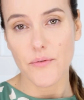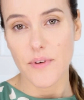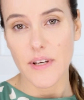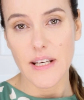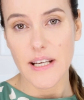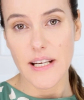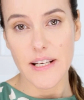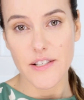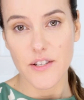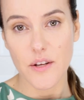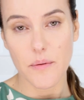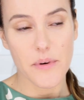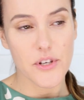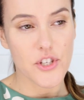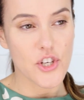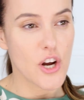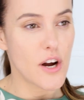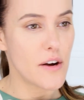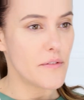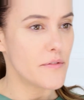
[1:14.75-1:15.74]
really need so
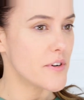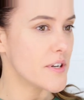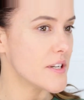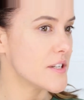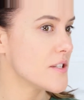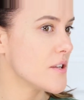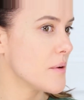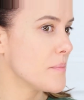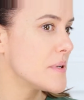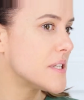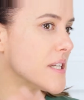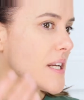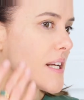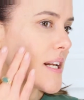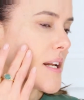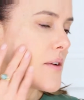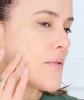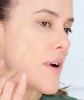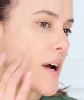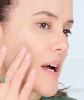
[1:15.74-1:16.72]
much coverage. So
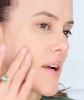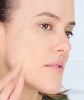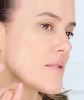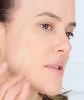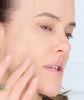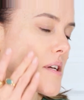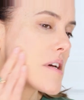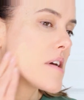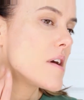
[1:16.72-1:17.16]
particularly around